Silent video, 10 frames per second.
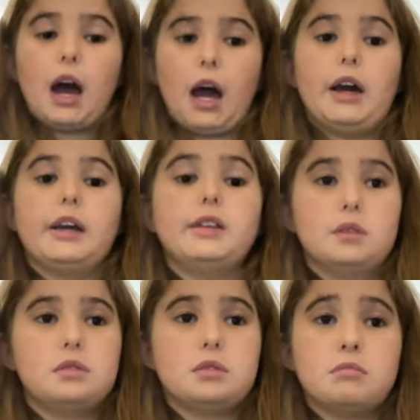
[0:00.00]
I
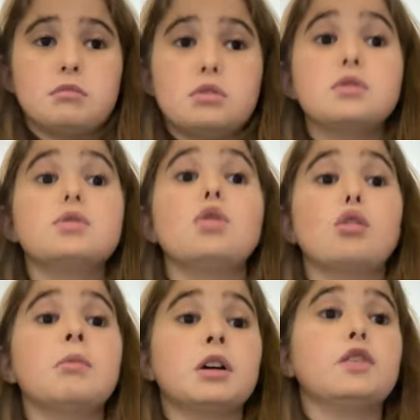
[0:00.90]
use them so
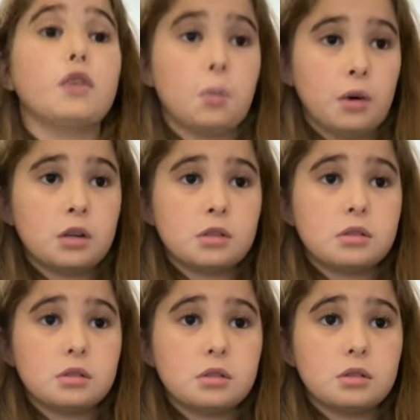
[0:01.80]
much for
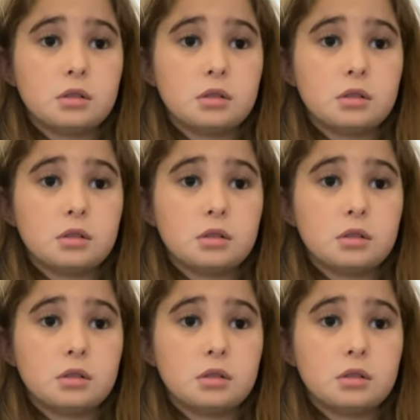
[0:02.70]
books.